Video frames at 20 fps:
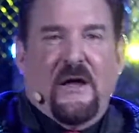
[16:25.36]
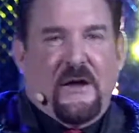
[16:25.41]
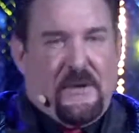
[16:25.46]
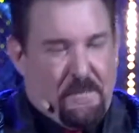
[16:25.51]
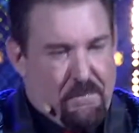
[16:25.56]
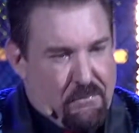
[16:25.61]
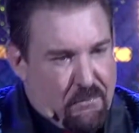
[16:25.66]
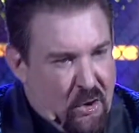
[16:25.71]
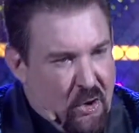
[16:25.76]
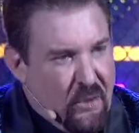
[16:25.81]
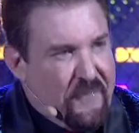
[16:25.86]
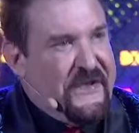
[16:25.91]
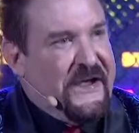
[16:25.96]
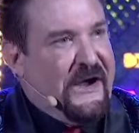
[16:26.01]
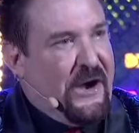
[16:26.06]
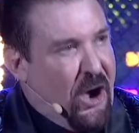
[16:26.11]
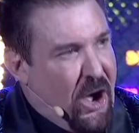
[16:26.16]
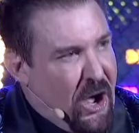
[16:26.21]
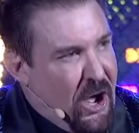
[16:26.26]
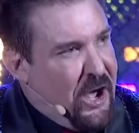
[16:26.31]
moving
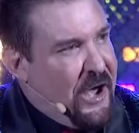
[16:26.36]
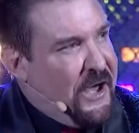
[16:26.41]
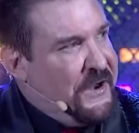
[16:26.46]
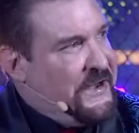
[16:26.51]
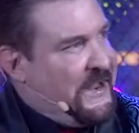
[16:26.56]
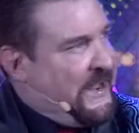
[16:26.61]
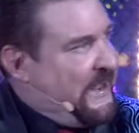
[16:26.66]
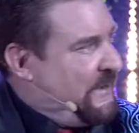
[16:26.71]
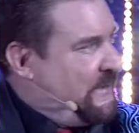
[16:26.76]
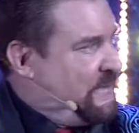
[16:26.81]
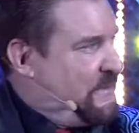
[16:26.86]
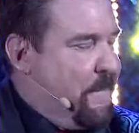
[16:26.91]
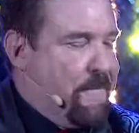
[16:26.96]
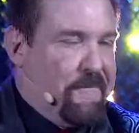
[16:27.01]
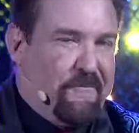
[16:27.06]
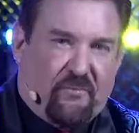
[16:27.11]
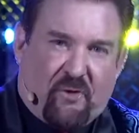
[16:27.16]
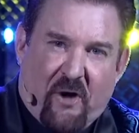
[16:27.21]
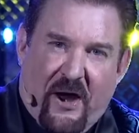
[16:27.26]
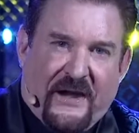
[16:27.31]
on in the
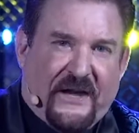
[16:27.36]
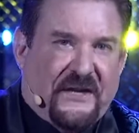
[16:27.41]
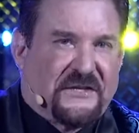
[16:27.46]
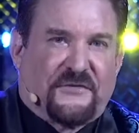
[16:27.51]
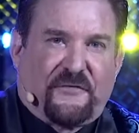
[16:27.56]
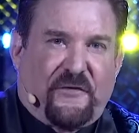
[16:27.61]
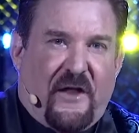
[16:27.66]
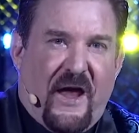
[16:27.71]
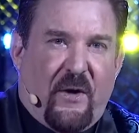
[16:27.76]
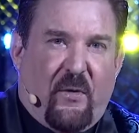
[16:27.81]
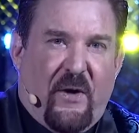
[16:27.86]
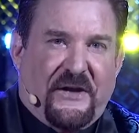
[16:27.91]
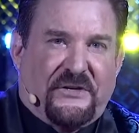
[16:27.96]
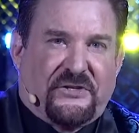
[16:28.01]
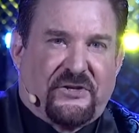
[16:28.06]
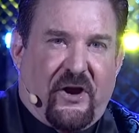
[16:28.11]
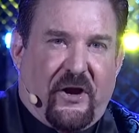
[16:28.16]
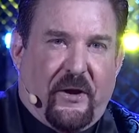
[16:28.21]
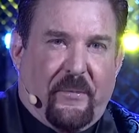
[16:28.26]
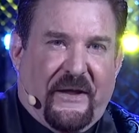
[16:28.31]
greatest flyweight
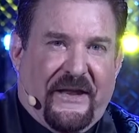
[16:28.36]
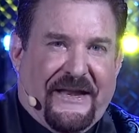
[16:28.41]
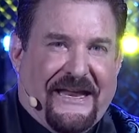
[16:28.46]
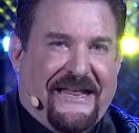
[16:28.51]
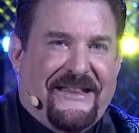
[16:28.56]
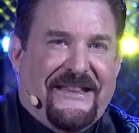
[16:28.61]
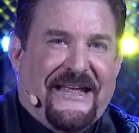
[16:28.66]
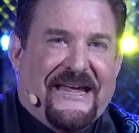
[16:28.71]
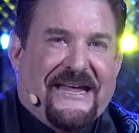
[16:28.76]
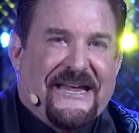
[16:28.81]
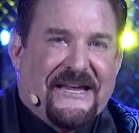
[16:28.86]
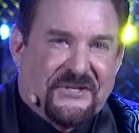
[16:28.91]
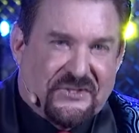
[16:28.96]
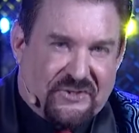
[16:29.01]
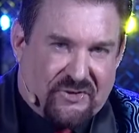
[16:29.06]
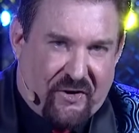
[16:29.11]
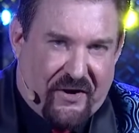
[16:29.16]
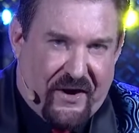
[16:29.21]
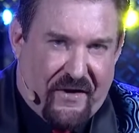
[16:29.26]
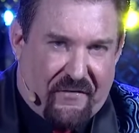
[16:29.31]
tournament in the
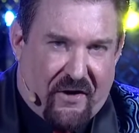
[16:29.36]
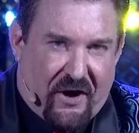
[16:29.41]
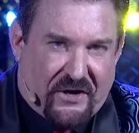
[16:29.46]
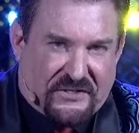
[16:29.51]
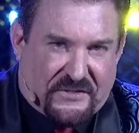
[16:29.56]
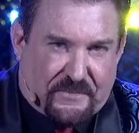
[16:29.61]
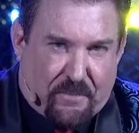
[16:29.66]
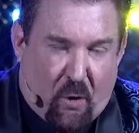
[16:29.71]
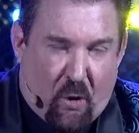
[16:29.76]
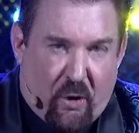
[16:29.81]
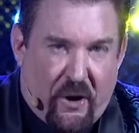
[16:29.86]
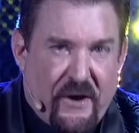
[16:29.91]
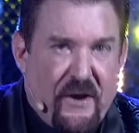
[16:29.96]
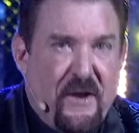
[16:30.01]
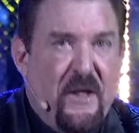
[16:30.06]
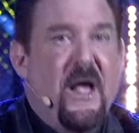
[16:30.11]
history of our sport.